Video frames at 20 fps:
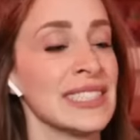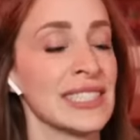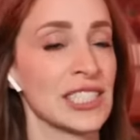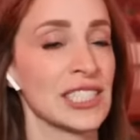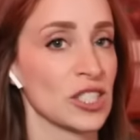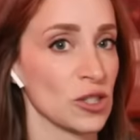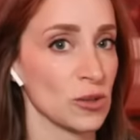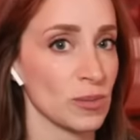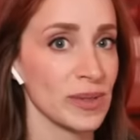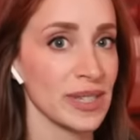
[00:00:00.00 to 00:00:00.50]

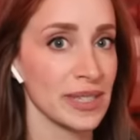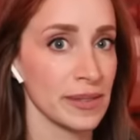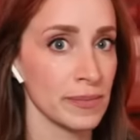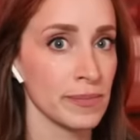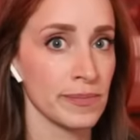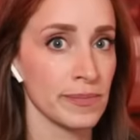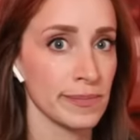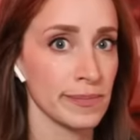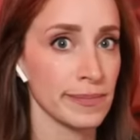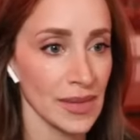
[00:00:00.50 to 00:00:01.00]
Stupid.
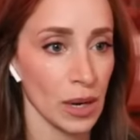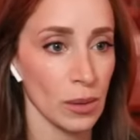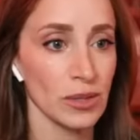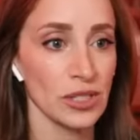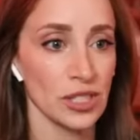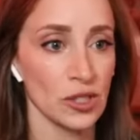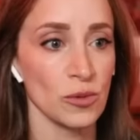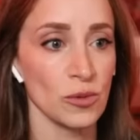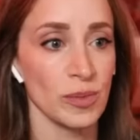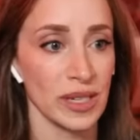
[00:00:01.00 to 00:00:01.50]
That
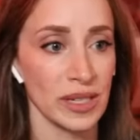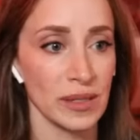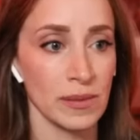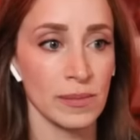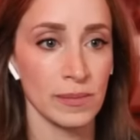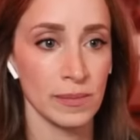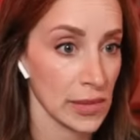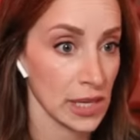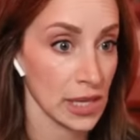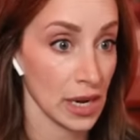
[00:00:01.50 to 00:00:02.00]
was
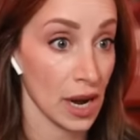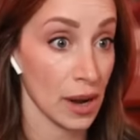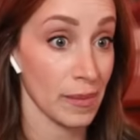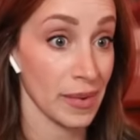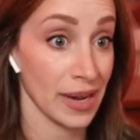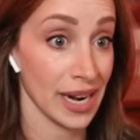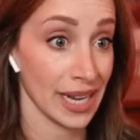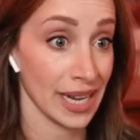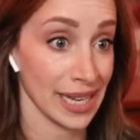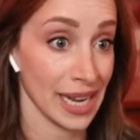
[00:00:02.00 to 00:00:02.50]
stupid. I
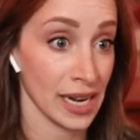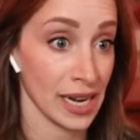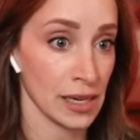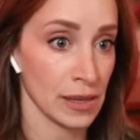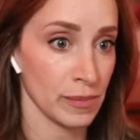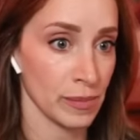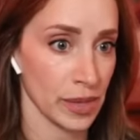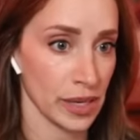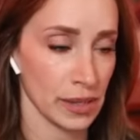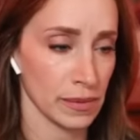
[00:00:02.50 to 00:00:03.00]
mean, I get
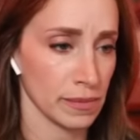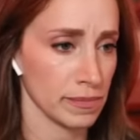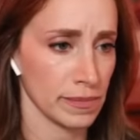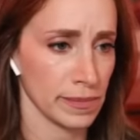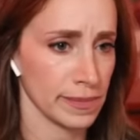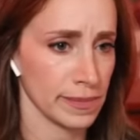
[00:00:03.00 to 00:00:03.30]
it, but...